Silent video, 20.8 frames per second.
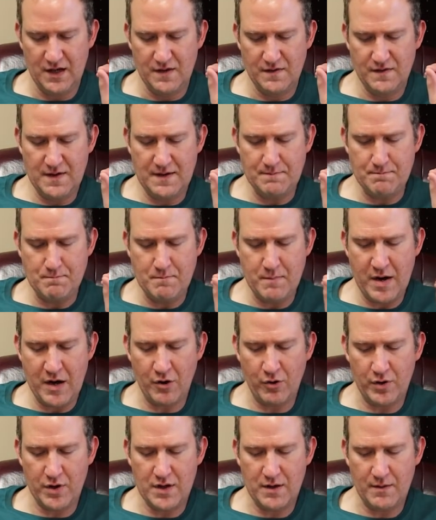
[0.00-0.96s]
then
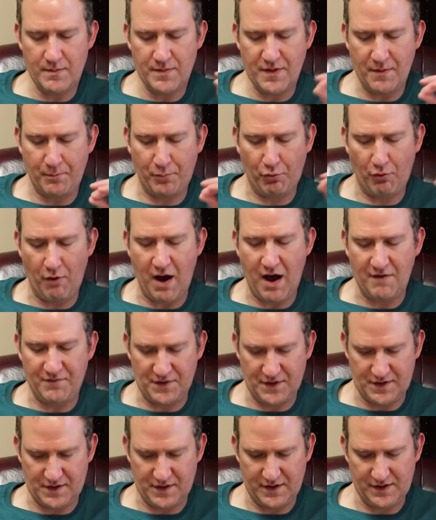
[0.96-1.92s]
Miriam the
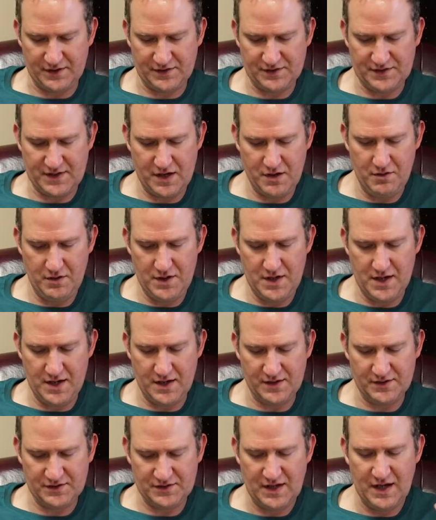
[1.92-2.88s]
prophetess, here it
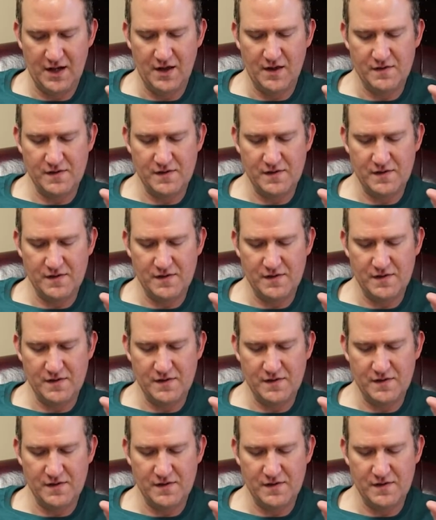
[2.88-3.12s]
is,